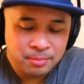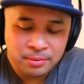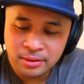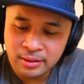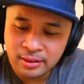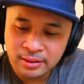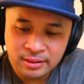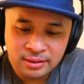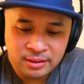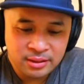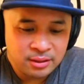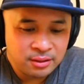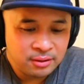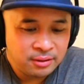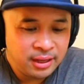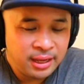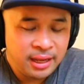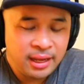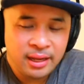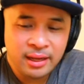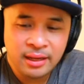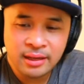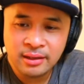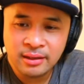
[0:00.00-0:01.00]
put in, you know,
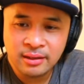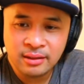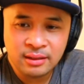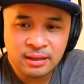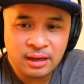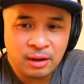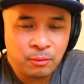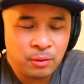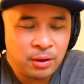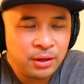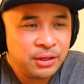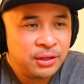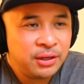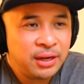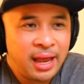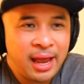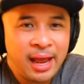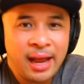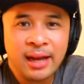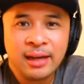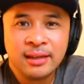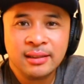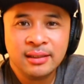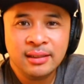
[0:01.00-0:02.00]
hey, I want you to
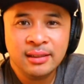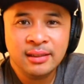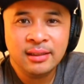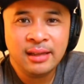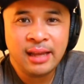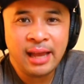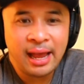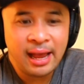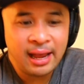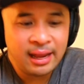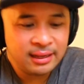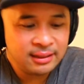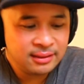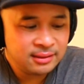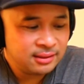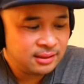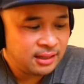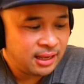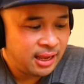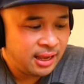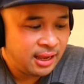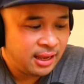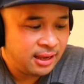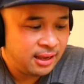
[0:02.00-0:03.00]
act as
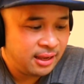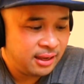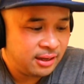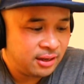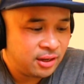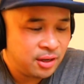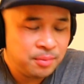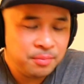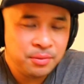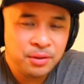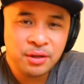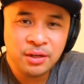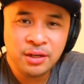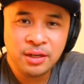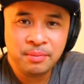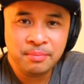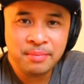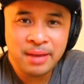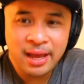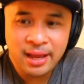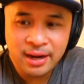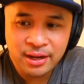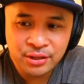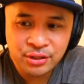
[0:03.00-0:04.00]
a community
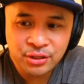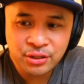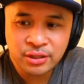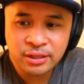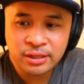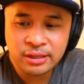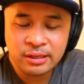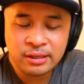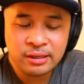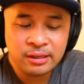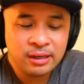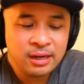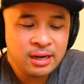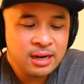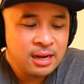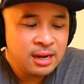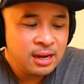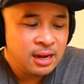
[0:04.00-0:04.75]
manager.